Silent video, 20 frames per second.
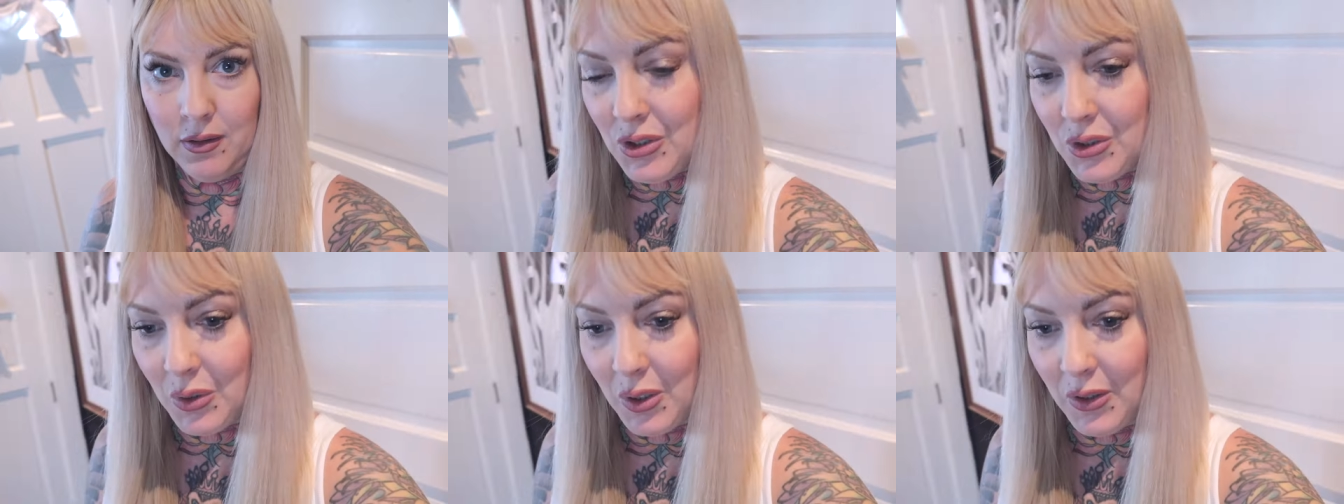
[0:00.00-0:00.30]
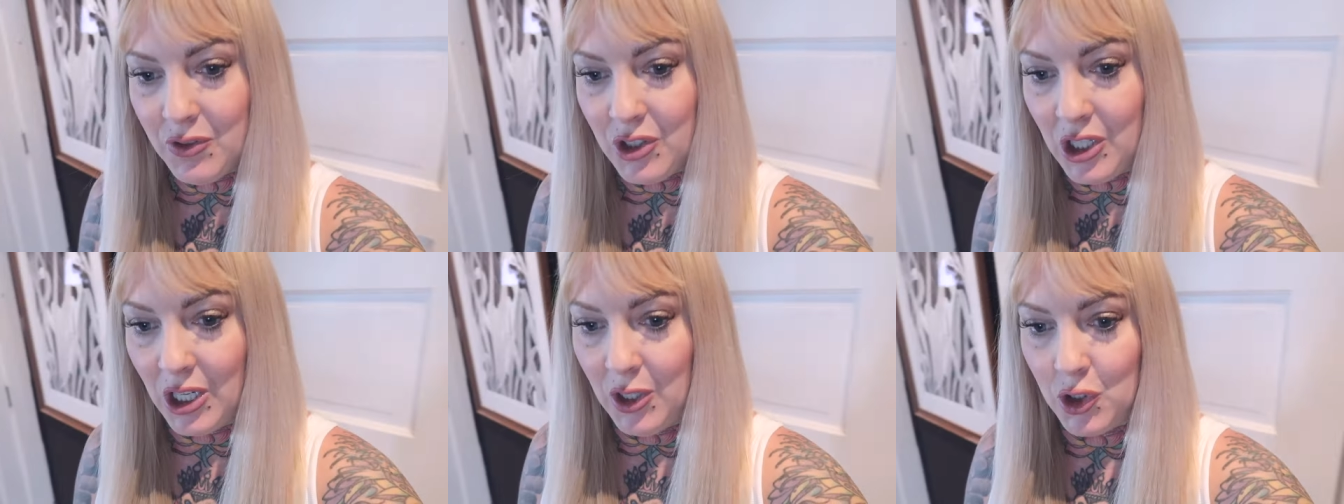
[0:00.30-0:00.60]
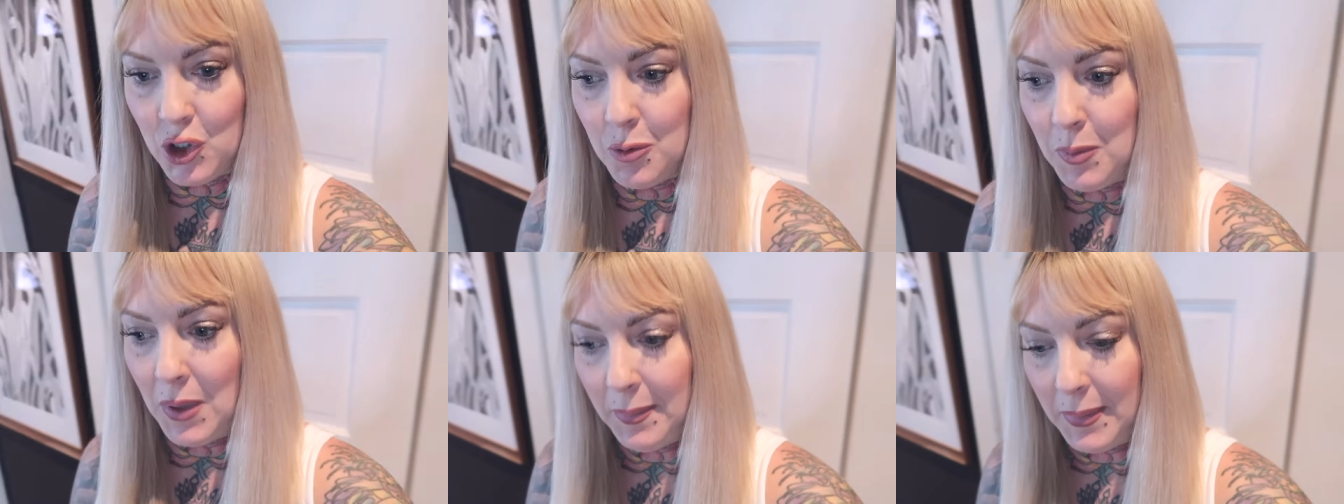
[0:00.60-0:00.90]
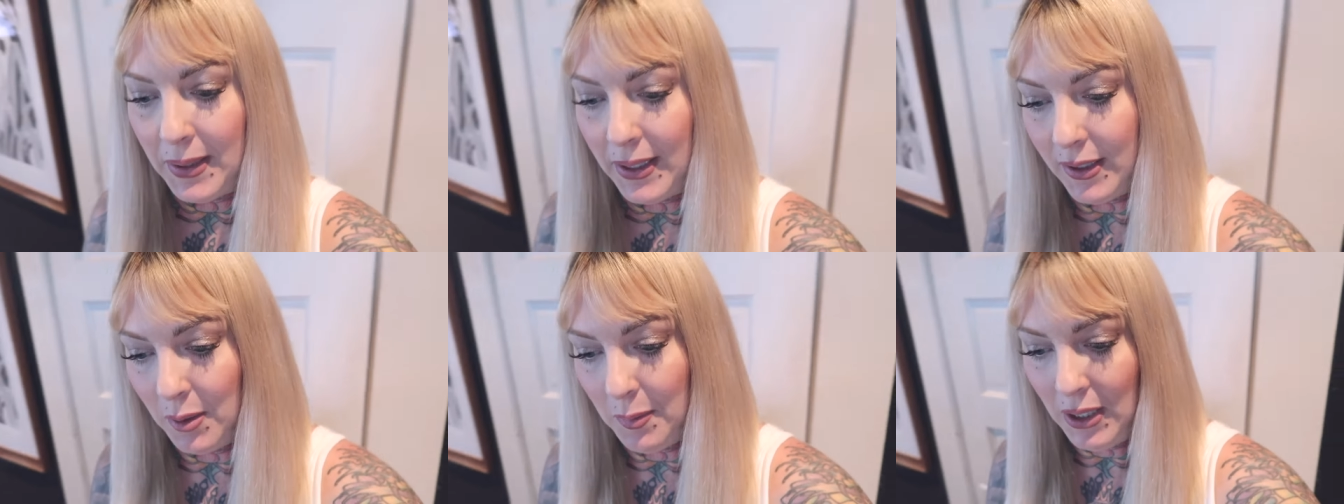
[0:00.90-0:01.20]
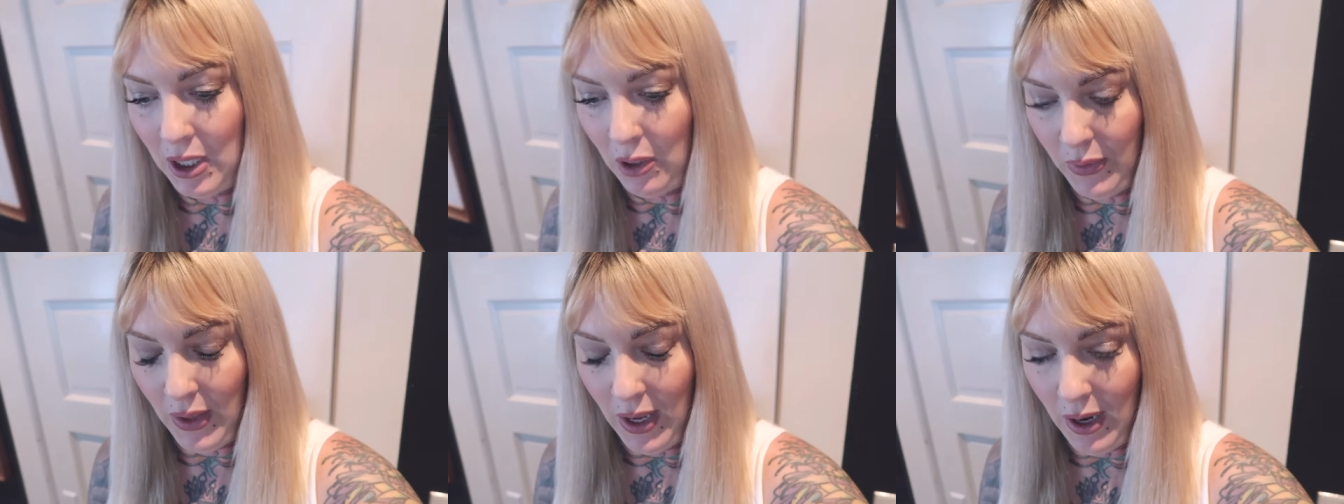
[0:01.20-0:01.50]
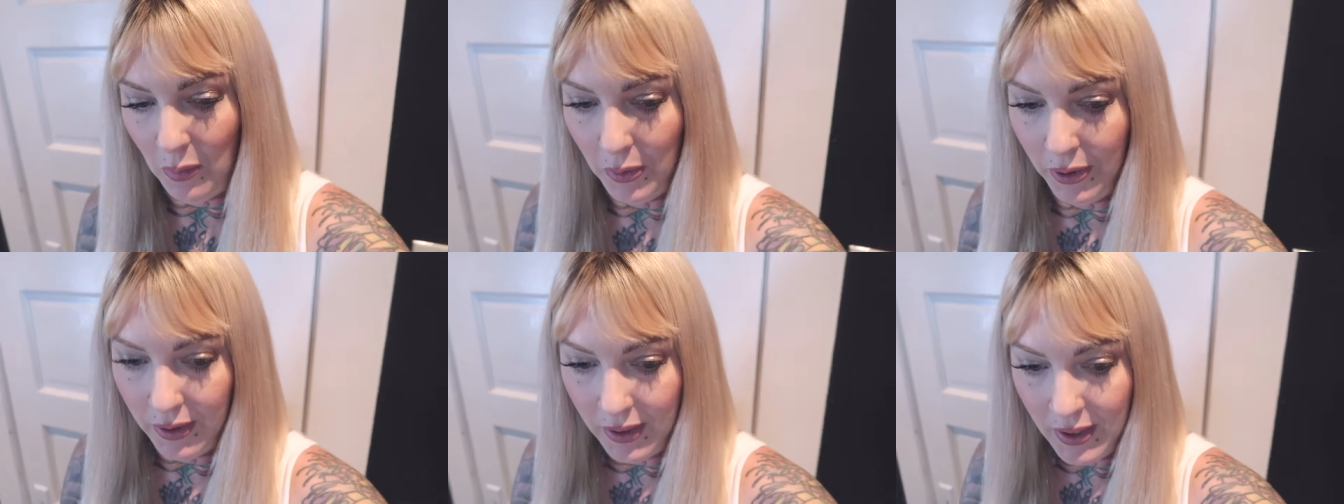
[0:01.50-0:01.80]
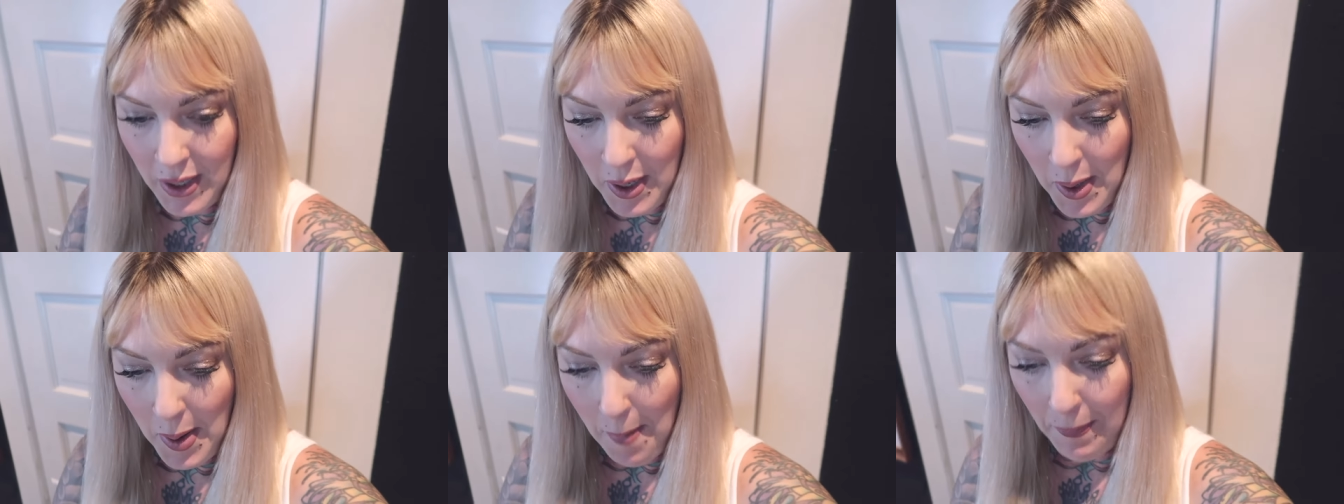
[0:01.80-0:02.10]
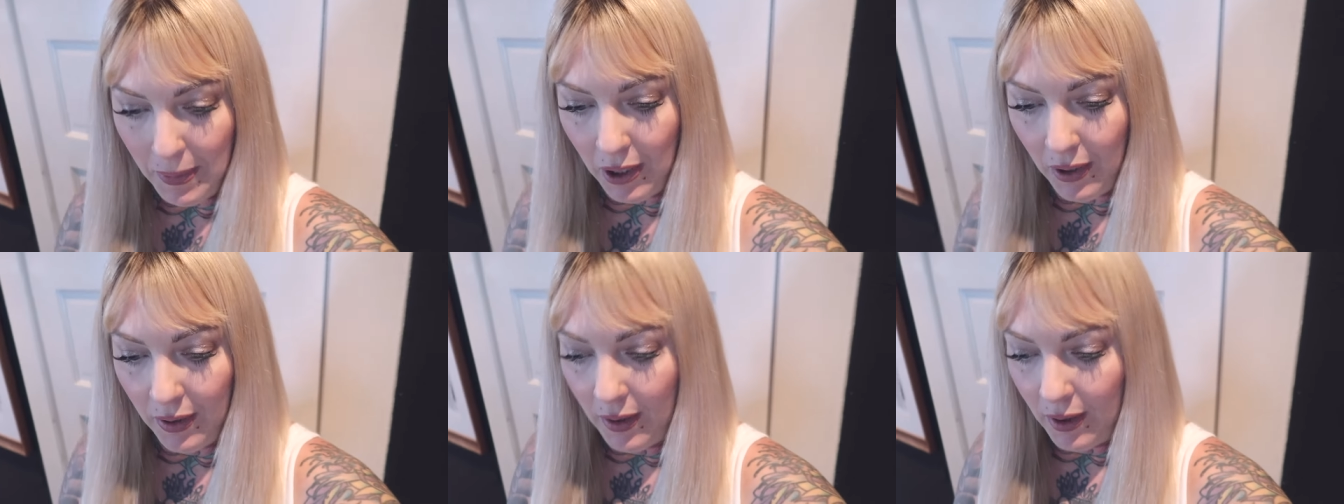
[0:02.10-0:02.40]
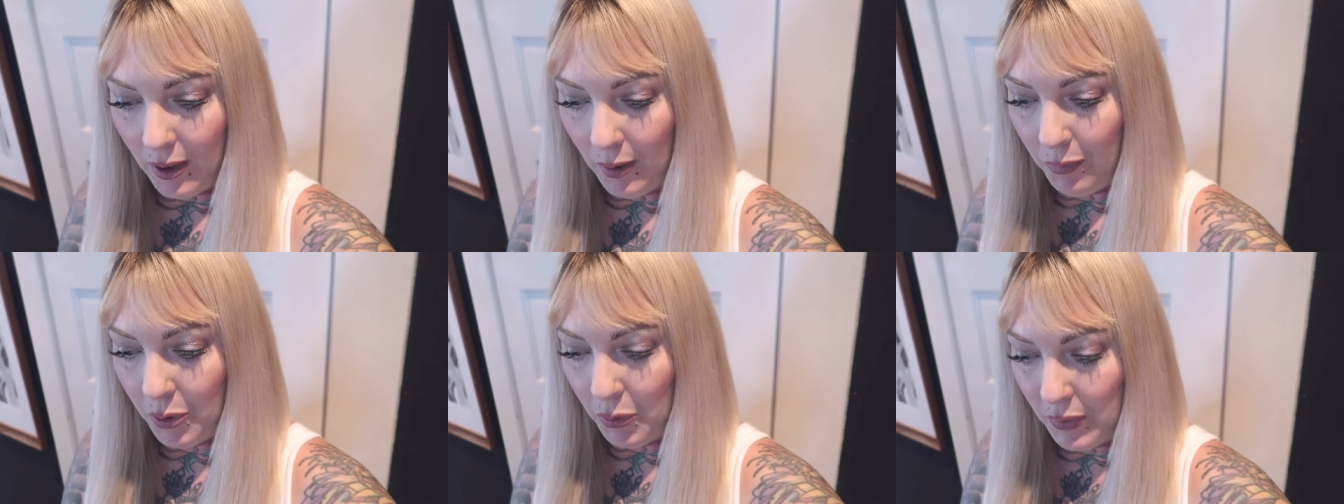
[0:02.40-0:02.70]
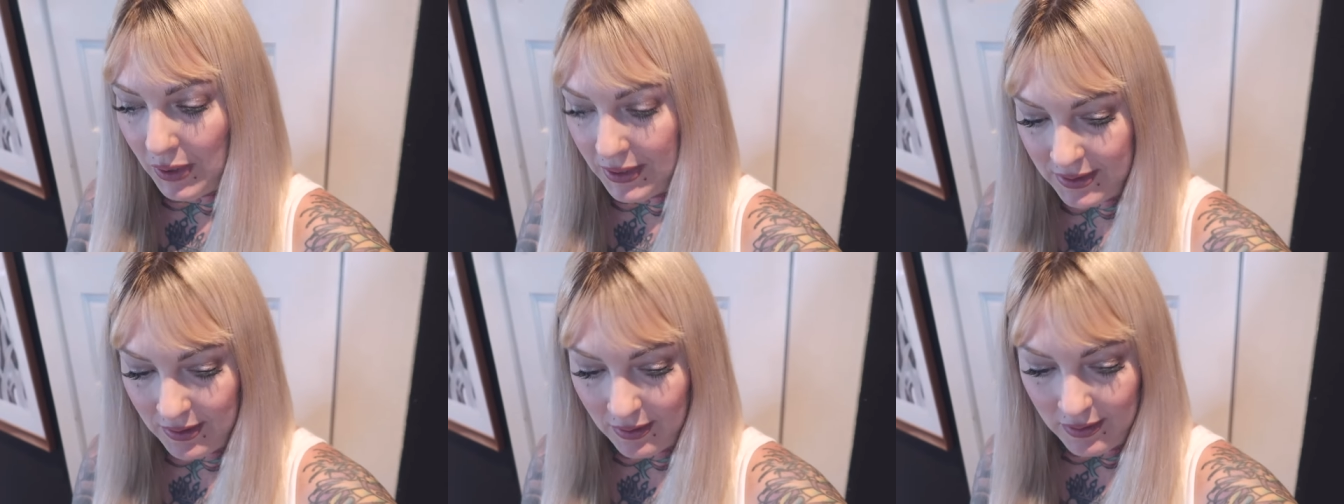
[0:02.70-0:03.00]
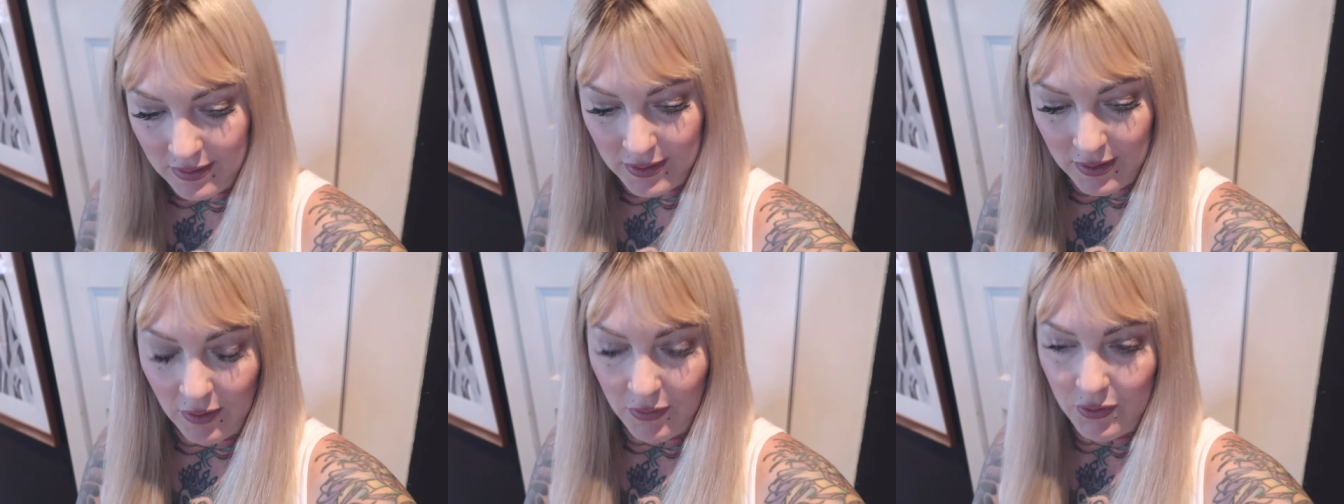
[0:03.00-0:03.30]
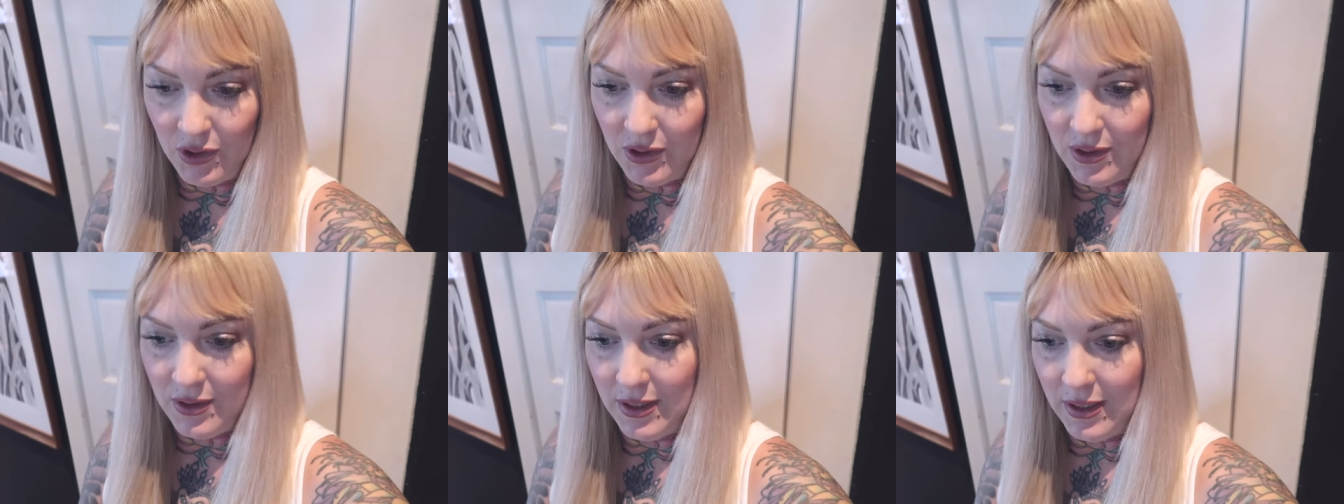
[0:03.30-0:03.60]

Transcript: So I've changed my mind about that one. But um, the rest of the stuff just